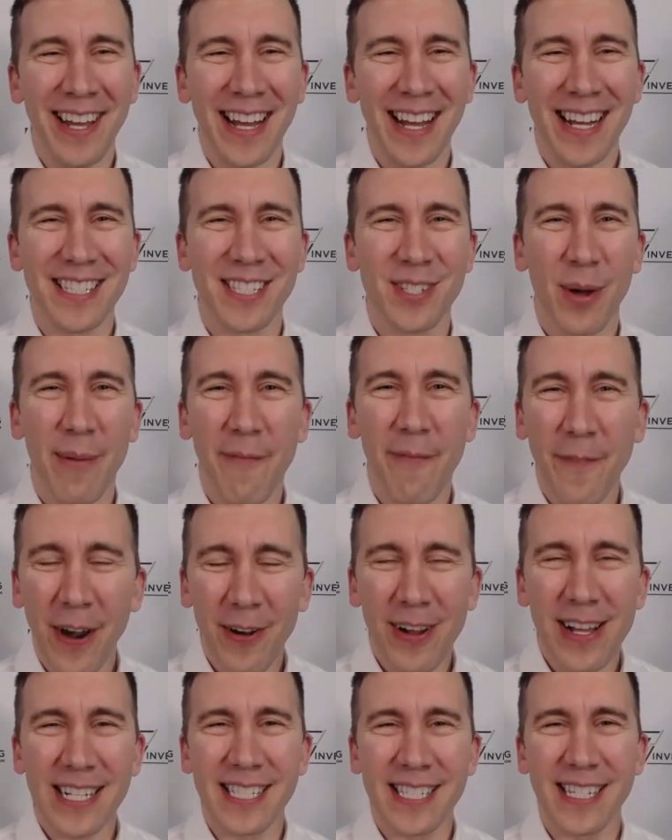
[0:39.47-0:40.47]
And so I'm
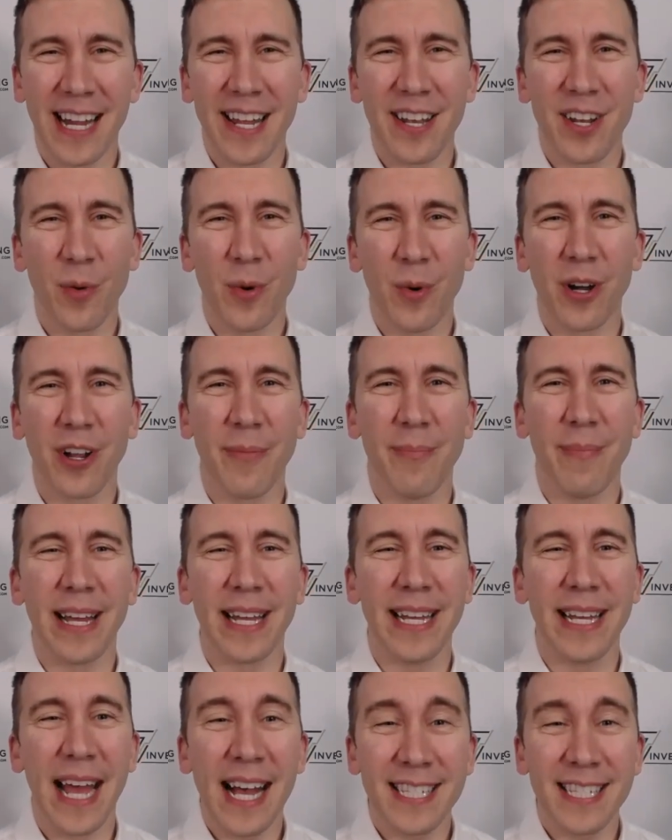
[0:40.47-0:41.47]
very excited to welcome my
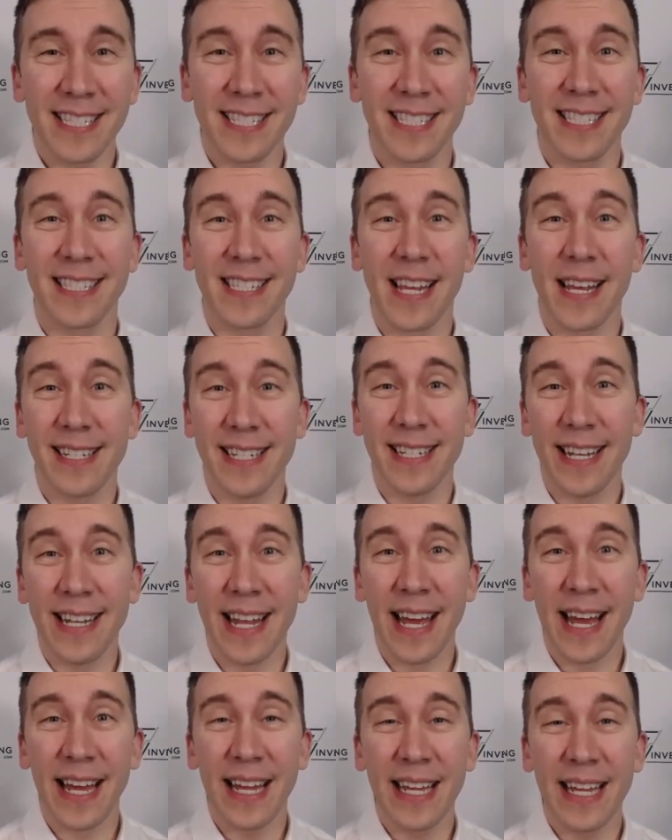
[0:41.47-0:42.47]
guests
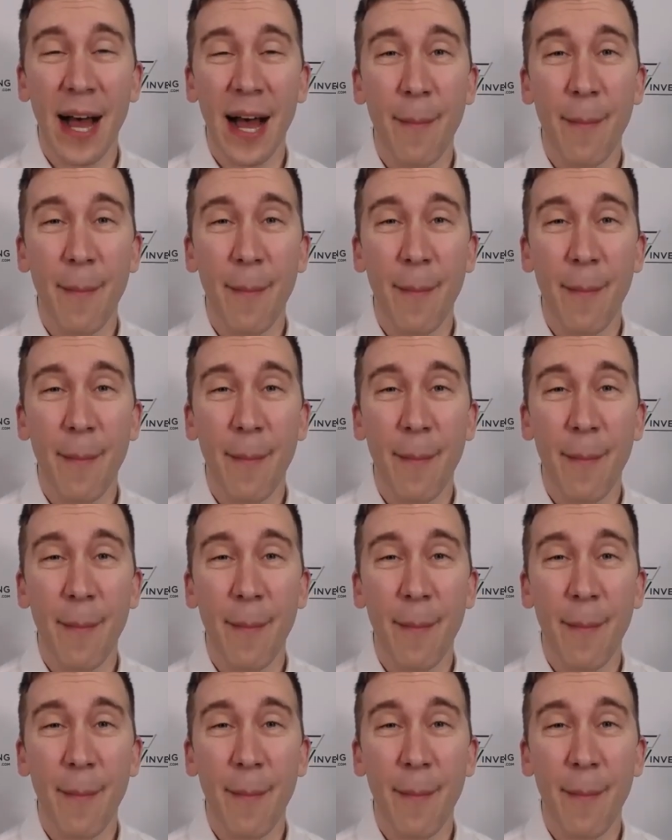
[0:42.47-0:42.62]
today.